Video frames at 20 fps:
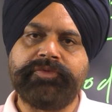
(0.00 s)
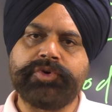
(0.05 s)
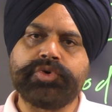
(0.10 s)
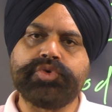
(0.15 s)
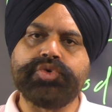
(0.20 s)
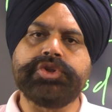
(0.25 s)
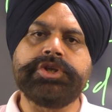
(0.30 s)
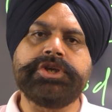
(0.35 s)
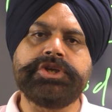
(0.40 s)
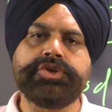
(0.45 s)

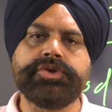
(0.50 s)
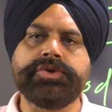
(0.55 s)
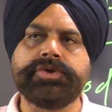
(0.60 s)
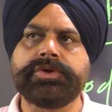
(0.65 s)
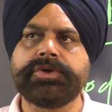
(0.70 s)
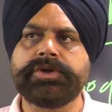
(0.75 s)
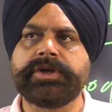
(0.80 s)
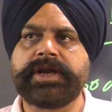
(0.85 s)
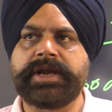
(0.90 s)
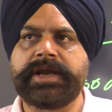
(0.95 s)
to the
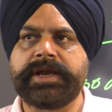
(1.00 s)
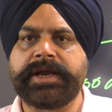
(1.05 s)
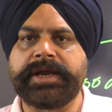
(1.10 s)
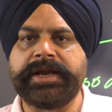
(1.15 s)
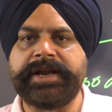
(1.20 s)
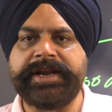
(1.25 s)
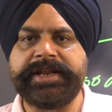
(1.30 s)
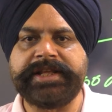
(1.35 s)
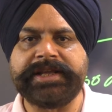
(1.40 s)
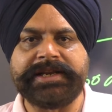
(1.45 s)

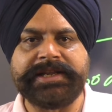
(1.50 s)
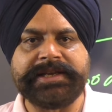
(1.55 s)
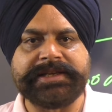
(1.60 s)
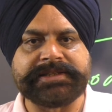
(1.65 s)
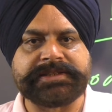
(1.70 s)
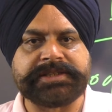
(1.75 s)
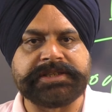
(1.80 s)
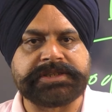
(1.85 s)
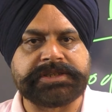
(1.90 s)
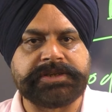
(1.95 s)
Canadian legal
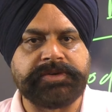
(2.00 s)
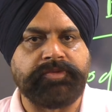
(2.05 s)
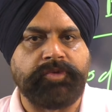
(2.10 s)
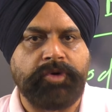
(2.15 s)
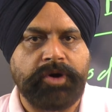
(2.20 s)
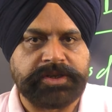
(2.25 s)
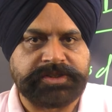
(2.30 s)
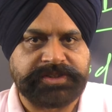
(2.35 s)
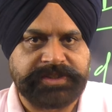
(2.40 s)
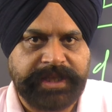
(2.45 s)
system
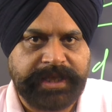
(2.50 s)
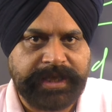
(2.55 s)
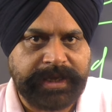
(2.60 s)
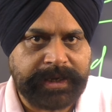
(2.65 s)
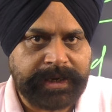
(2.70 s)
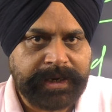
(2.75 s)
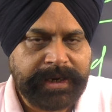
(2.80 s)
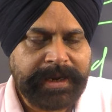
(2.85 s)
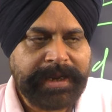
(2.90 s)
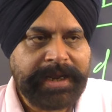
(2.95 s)
was
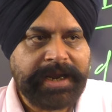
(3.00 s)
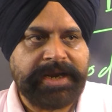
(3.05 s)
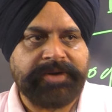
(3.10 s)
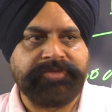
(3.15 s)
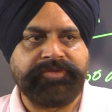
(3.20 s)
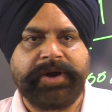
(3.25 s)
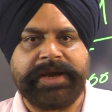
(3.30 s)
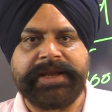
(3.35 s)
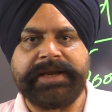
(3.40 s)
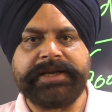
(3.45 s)
there, and
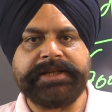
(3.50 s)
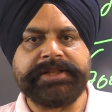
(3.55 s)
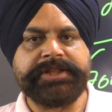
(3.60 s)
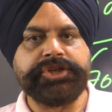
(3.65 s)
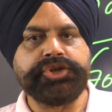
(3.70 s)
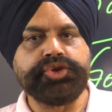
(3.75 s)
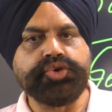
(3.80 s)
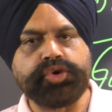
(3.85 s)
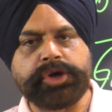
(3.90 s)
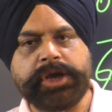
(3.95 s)
finally
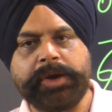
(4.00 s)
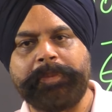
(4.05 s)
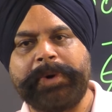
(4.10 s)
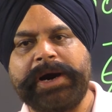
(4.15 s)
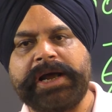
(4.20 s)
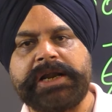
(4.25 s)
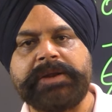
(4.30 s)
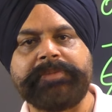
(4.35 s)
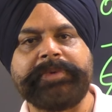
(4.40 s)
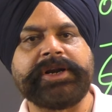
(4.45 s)
the UK
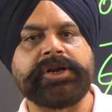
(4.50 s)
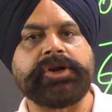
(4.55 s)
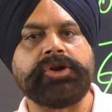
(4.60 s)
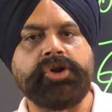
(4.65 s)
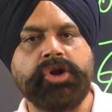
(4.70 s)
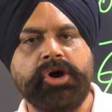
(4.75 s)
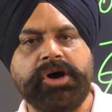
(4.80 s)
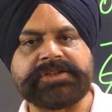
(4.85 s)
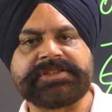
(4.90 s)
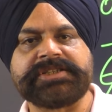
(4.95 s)
Parliament
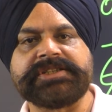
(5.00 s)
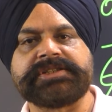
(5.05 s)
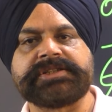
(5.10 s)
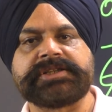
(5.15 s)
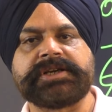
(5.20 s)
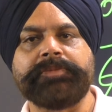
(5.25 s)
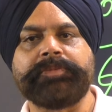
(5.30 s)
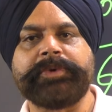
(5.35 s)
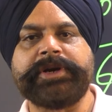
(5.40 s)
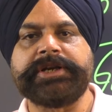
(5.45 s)
lost its
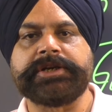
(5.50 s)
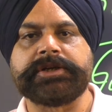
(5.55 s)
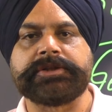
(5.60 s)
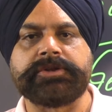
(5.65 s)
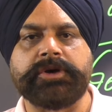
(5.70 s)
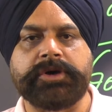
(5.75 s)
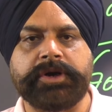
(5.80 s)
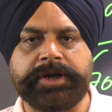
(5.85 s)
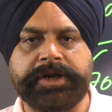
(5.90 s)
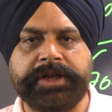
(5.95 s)
complete
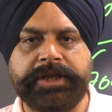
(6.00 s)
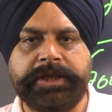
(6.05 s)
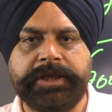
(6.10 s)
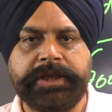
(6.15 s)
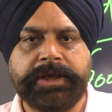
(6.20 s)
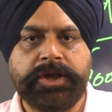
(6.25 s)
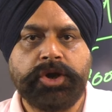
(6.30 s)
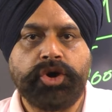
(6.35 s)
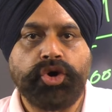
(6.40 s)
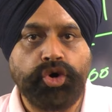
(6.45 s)
authority
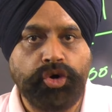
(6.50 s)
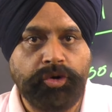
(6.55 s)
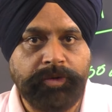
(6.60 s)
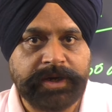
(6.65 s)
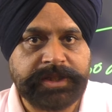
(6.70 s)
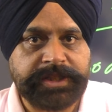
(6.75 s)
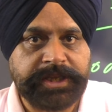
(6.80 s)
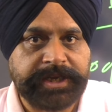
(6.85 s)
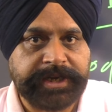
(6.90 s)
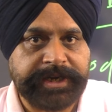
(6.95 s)

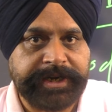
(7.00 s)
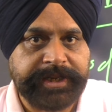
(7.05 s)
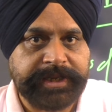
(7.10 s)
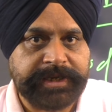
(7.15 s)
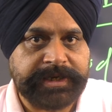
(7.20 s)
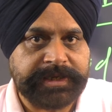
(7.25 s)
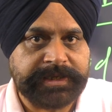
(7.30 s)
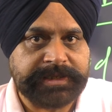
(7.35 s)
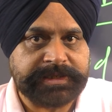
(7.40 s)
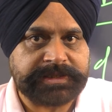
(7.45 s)
over the
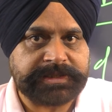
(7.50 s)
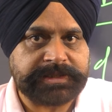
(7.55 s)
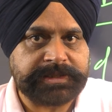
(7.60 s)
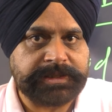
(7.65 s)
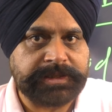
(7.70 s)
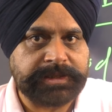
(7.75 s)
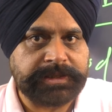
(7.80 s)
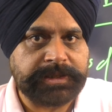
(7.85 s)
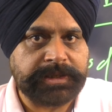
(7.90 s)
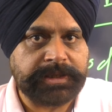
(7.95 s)
Canadian legal
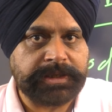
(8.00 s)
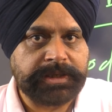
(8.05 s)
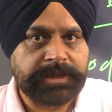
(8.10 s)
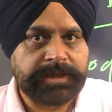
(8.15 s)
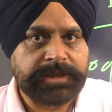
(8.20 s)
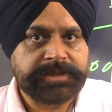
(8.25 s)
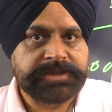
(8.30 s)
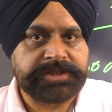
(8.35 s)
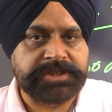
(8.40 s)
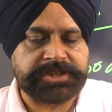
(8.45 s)

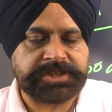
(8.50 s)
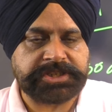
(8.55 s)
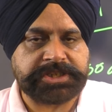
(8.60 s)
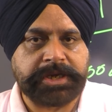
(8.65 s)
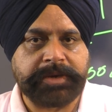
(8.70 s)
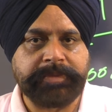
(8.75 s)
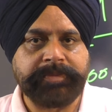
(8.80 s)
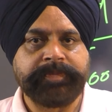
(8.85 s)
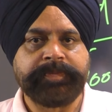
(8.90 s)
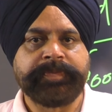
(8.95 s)

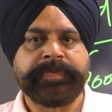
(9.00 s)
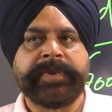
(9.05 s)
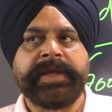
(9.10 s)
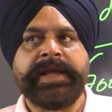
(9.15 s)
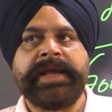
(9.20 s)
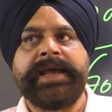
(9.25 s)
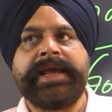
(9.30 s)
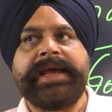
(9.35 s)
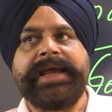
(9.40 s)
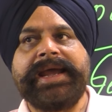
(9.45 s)
system,
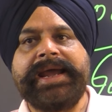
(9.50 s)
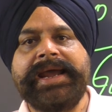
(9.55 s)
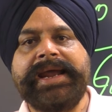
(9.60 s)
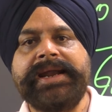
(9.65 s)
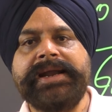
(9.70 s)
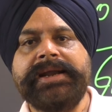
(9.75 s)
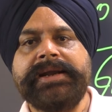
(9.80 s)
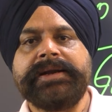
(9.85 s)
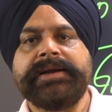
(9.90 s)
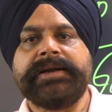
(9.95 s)

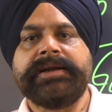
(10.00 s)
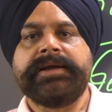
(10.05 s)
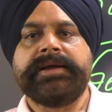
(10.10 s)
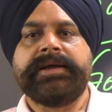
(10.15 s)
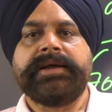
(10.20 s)
and